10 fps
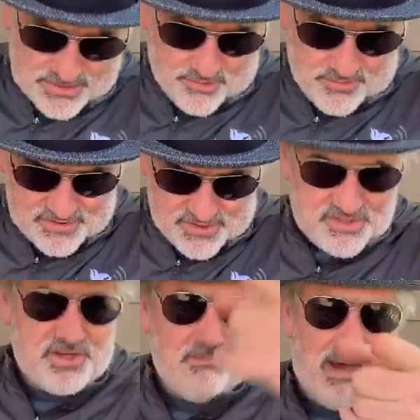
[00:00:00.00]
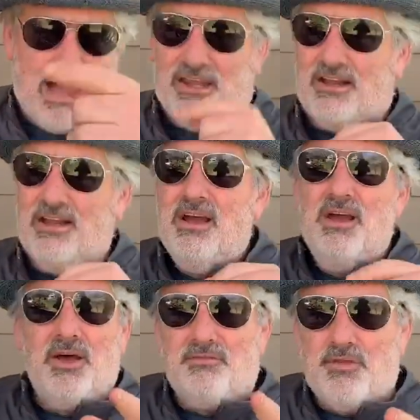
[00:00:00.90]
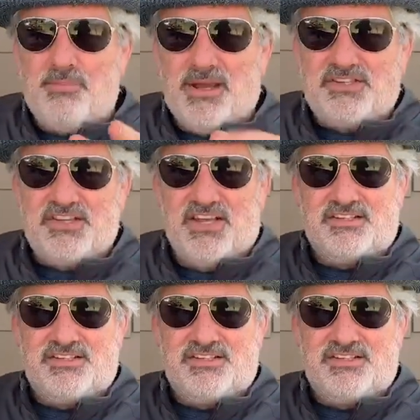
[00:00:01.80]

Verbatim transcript: so this is symbolic of the pick six.